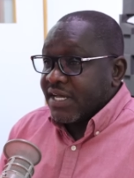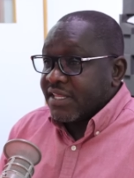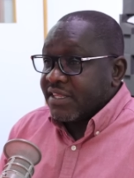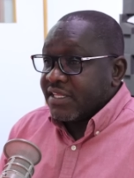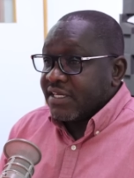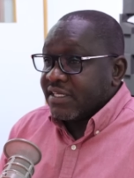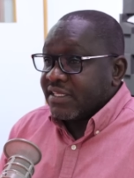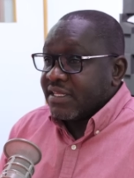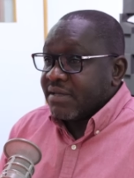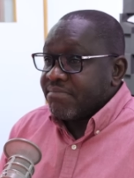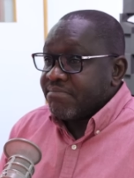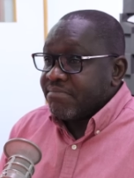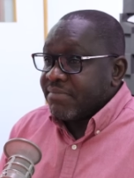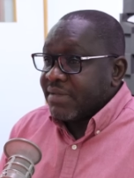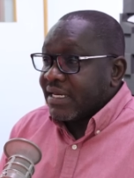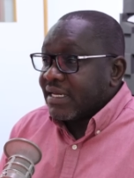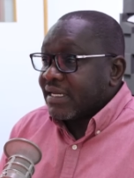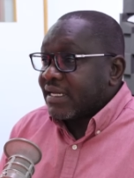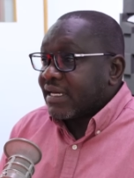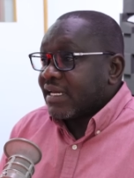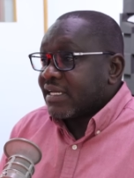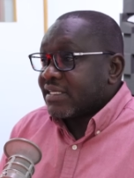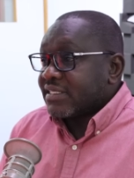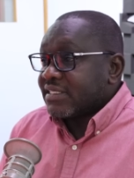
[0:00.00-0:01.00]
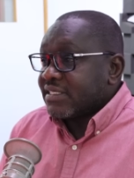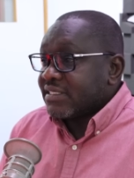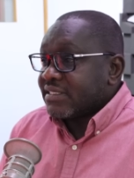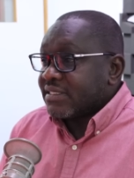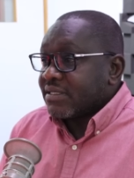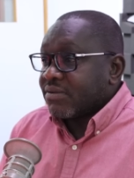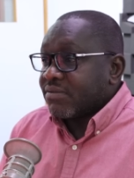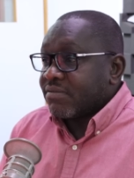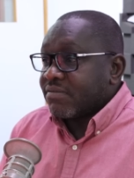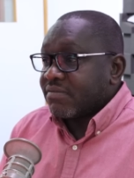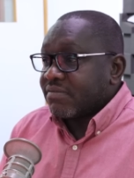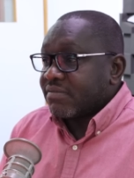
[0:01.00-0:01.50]
I think the middle class is
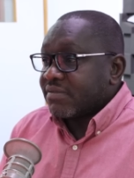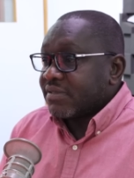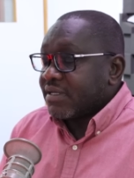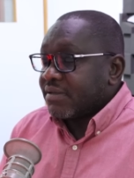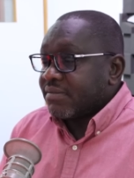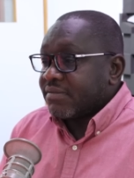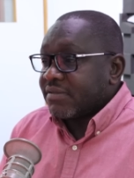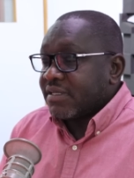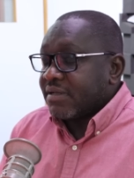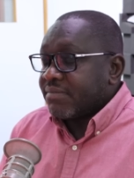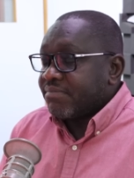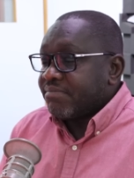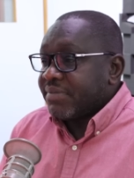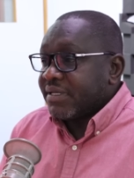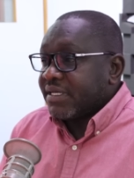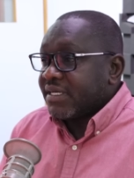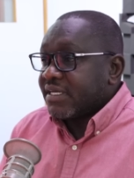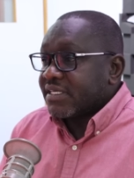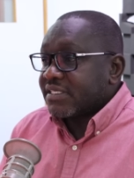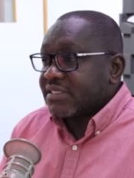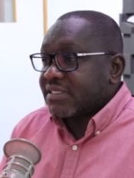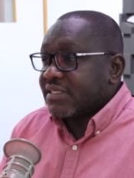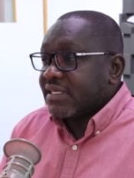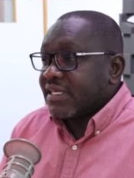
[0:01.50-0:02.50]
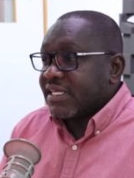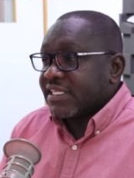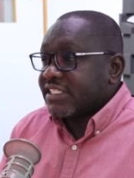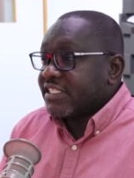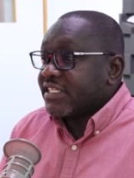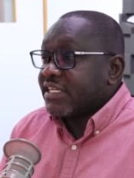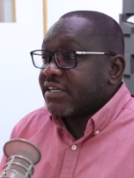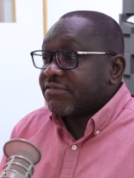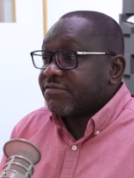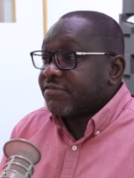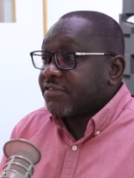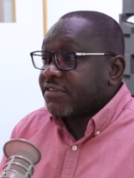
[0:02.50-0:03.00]
the, the, the biggest
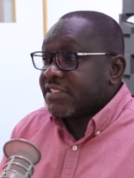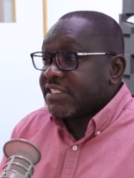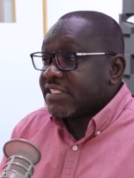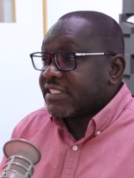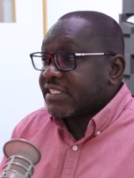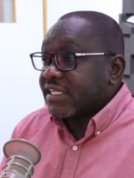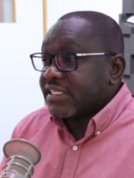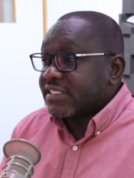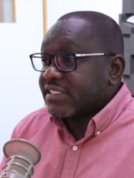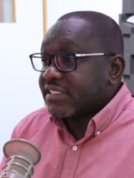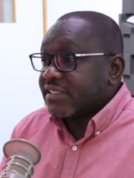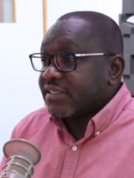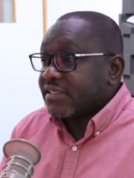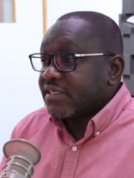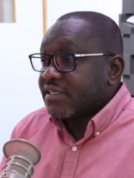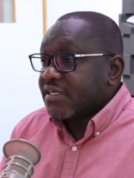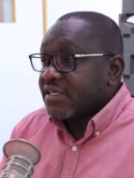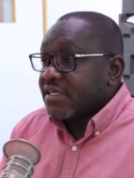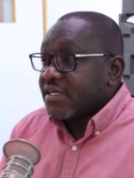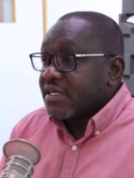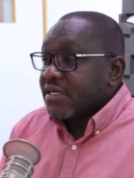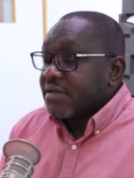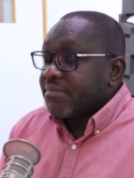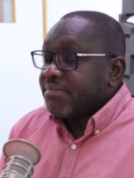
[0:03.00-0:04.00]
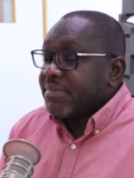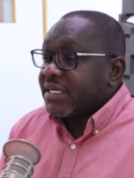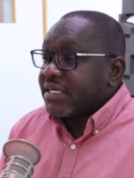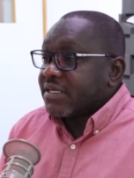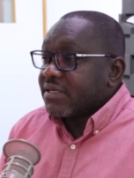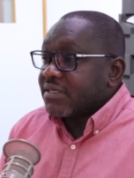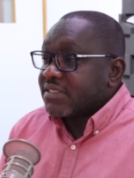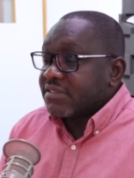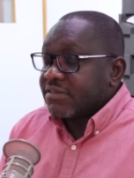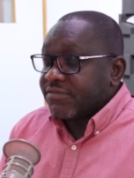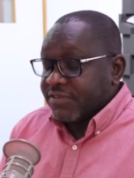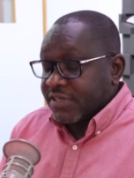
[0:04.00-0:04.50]
letdown for this country. Mm.
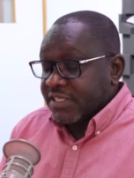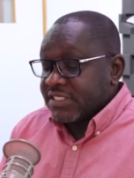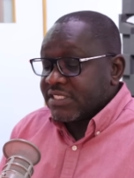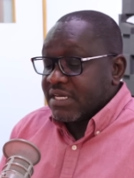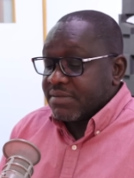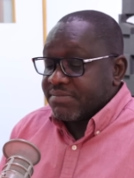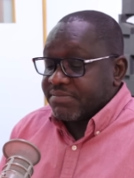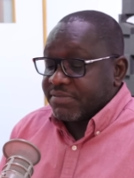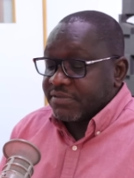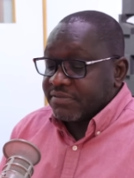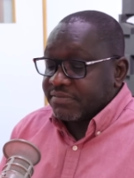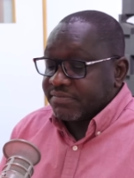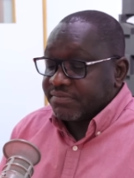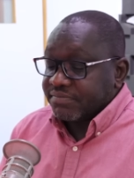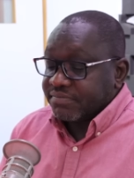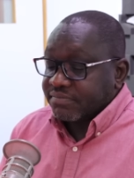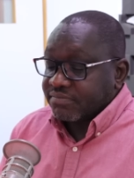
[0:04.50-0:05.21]
Because, for example,